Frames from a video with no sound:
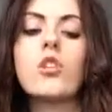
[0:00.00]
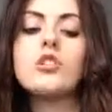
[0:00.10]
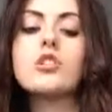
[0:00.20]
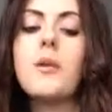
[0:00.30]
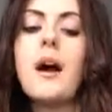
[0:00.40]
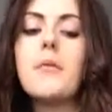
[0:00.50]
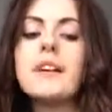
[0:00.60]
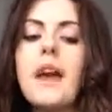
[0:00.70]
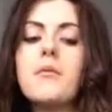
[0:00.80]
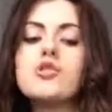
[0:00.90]
So I have my
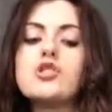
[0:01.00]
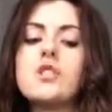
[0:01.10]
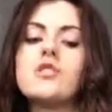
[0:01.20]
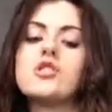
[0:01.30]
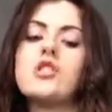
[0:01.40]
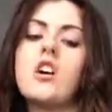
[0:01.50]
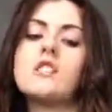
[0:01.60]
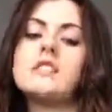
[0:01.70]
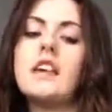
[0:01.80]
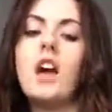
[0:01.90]
chemistry revision
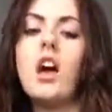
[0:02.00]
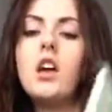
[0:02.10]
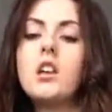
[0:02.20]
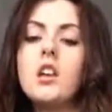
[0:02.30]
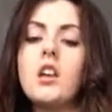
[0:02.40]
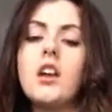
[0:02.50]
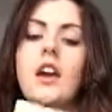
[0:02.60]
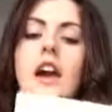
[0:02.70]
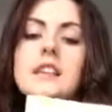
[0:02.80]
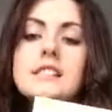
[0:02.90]
cards here.
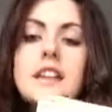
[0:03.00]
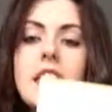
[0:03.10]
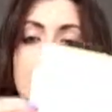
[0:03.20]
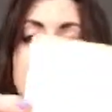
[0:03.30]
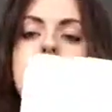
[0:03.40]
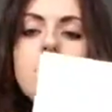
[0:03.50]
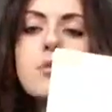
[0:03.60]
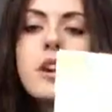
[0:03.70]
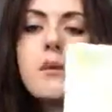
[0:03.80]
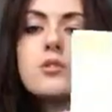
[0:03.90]
So again, it's
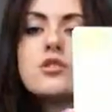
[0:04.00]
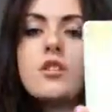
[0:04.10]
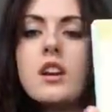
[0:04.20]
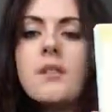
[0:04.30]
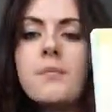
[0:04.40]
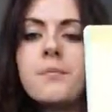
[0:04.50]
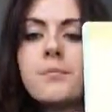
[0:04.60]
labelled chemistry.